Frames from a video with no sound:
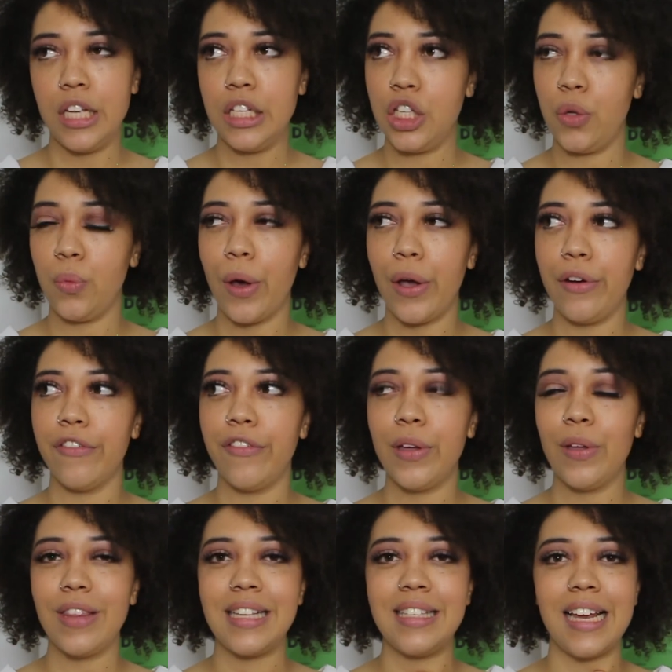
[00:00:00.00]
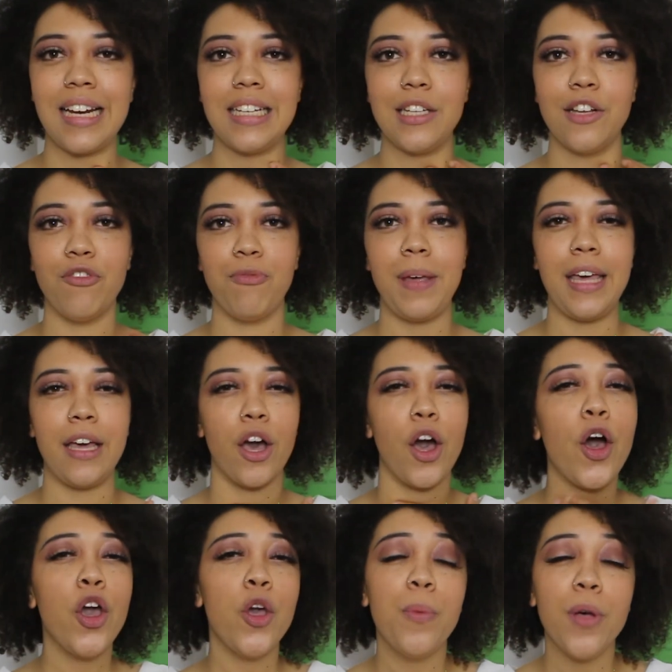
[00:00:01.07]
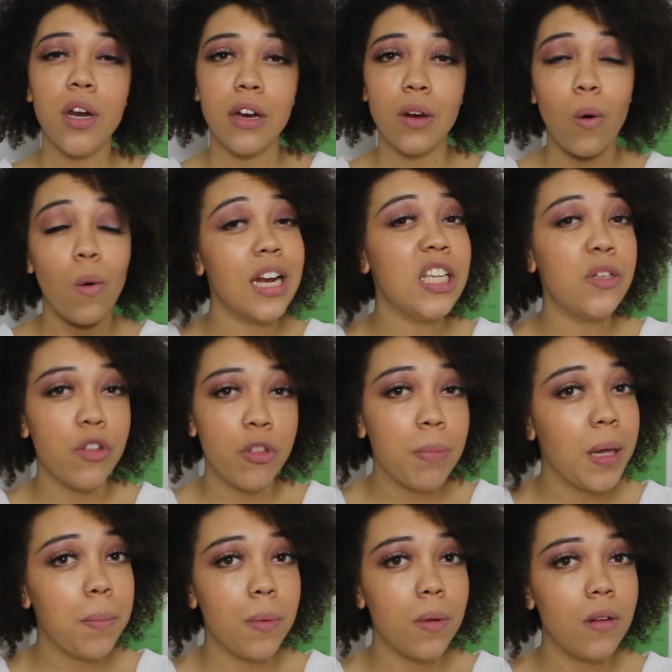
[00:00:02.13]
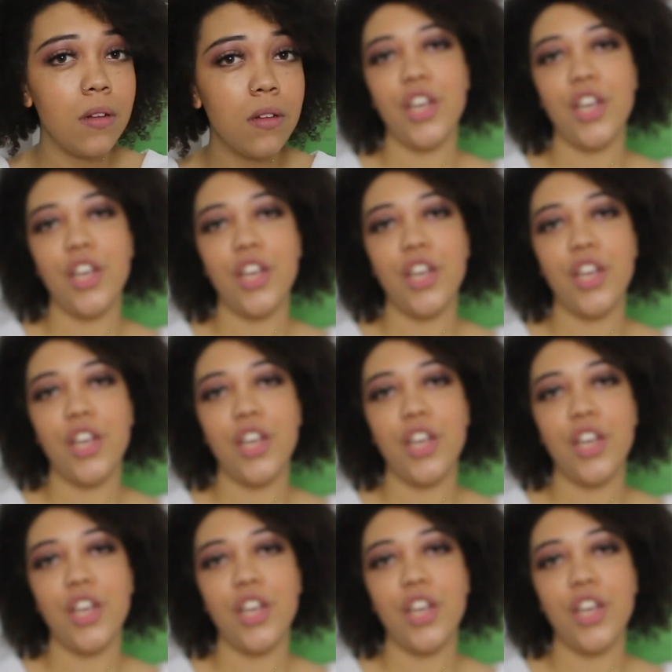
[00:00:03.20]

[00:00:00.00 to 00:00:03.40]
is you won't feel the sense of being open and honest with people.